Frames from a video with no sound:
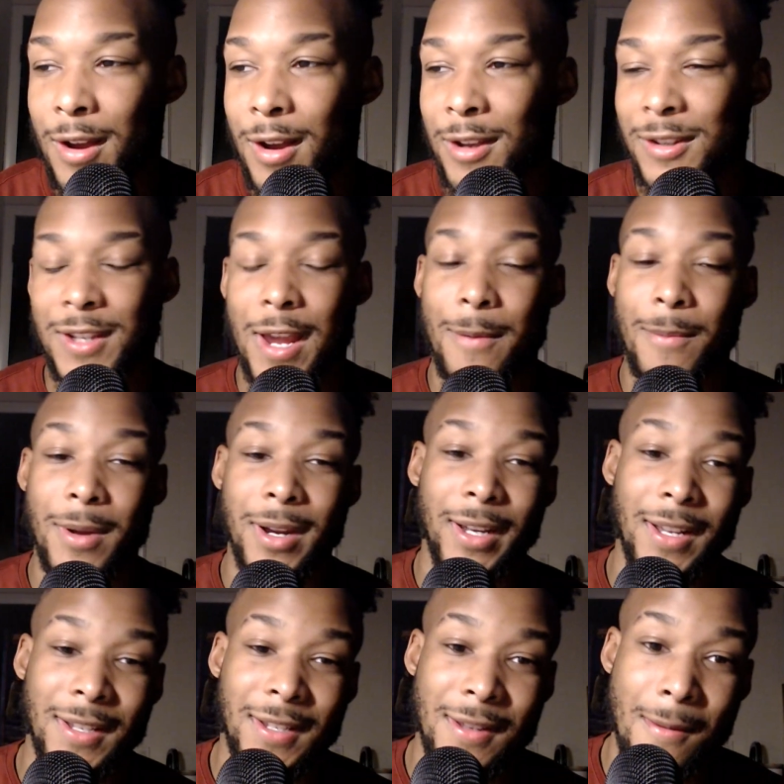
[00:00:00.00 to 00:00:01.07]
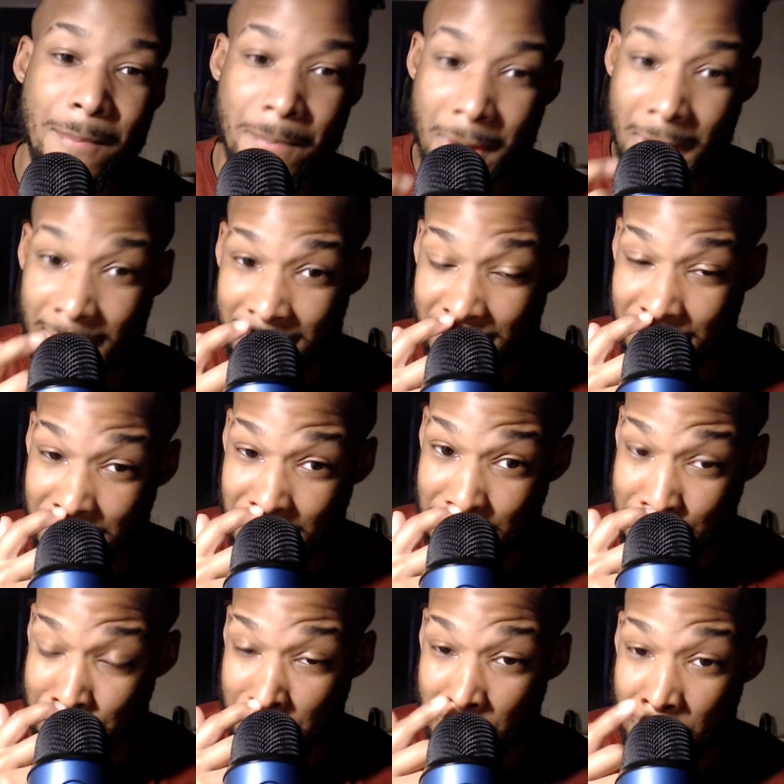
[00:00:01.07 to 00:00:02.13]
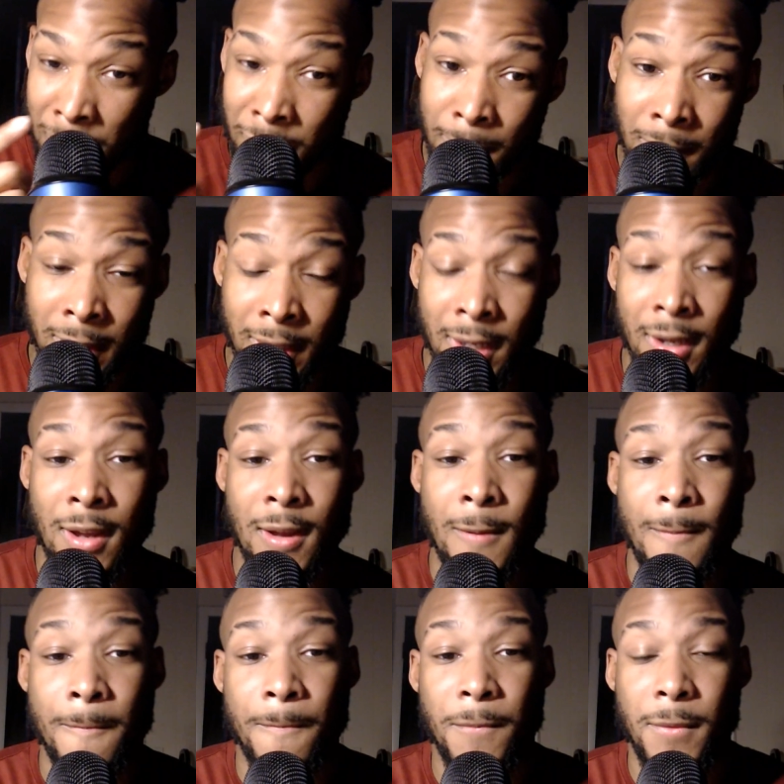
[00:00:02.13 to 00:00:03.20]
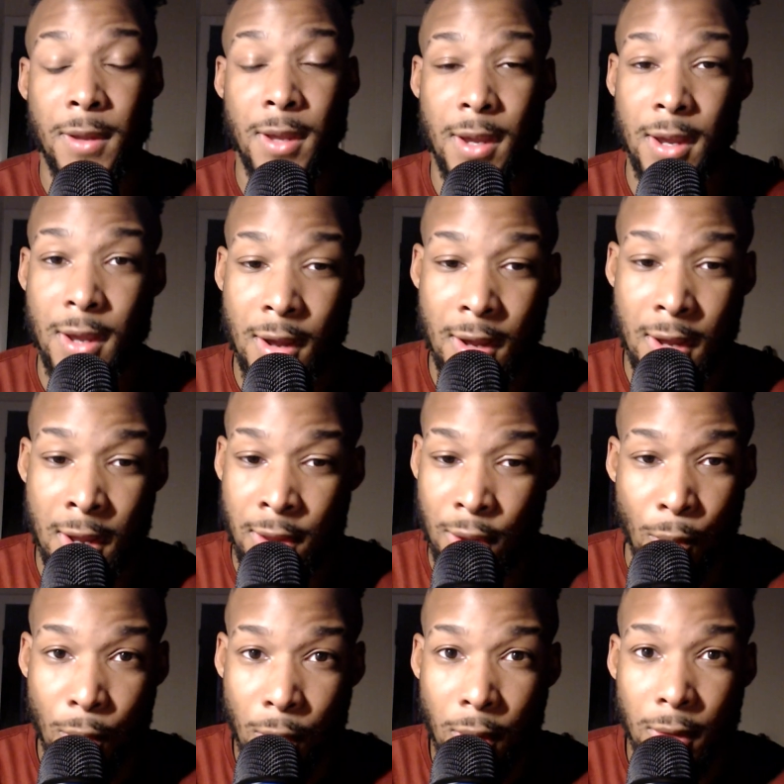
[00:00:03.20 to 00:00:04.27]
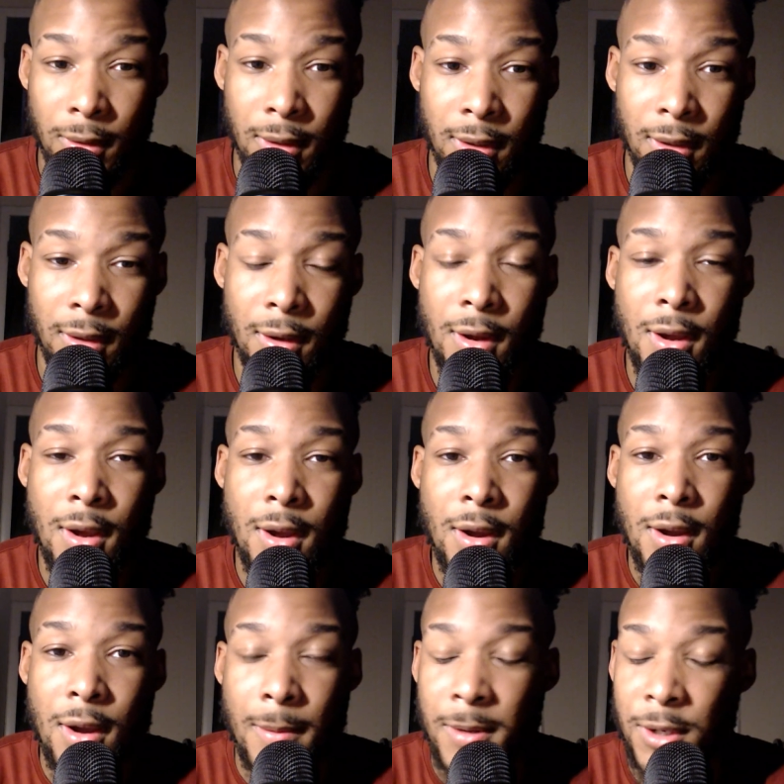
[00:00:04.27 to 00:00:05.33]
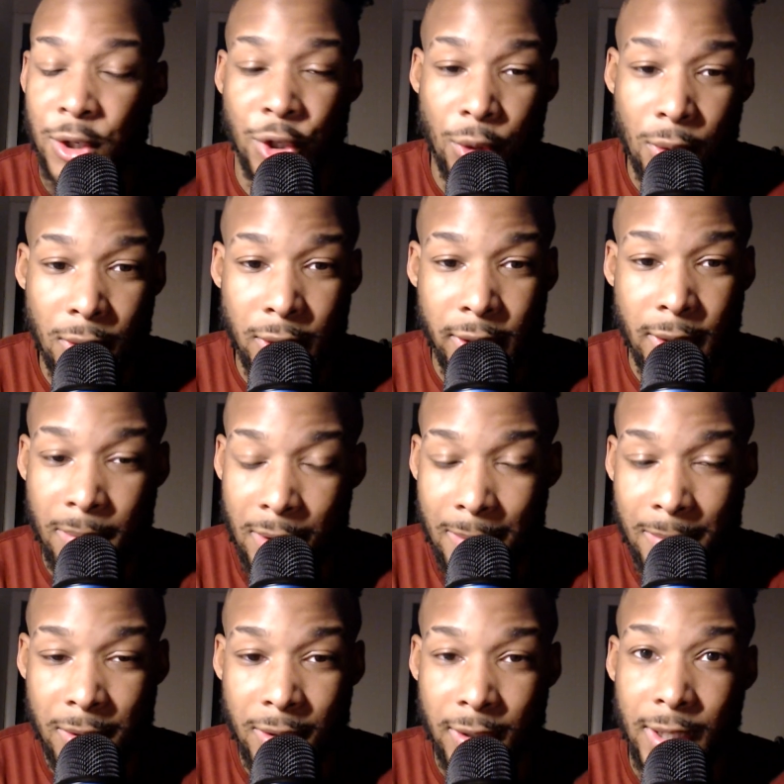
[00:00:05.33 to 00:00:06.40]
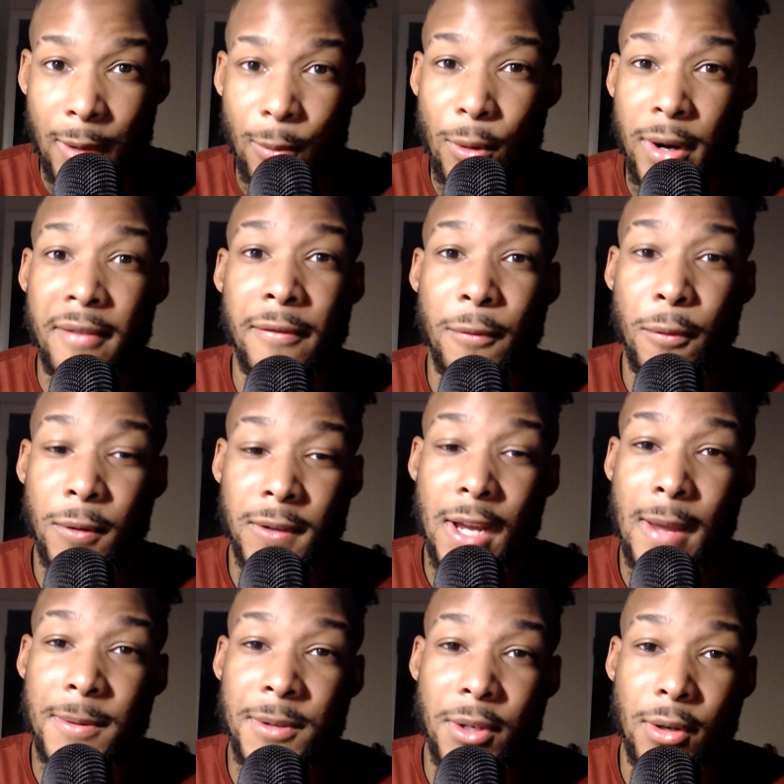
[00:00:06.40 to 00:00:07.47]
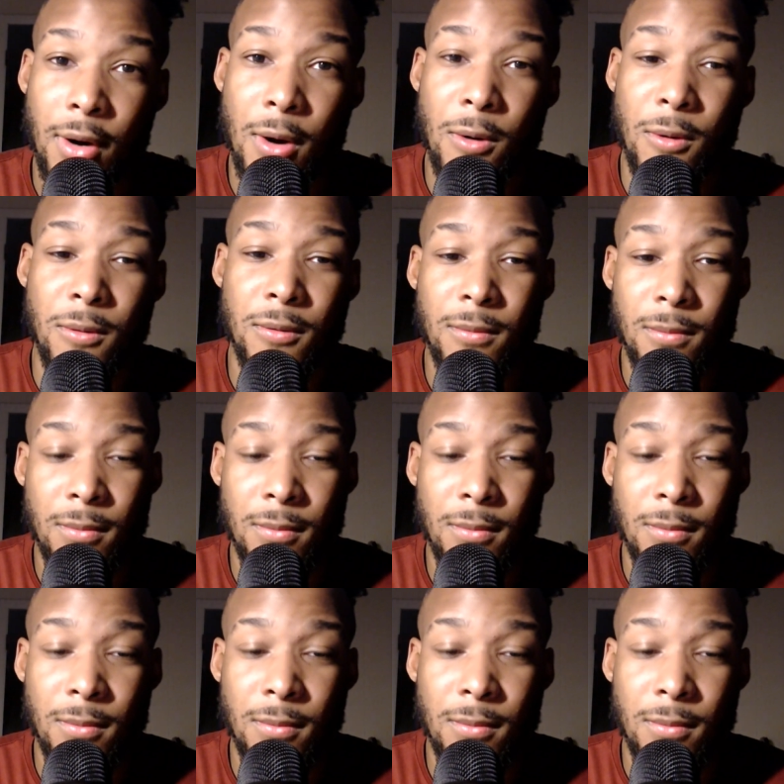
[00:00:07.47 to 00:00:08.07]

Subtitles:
A statement against the best team arguably in the world. I mean, surely the Premier League, they won it 4 times in a row.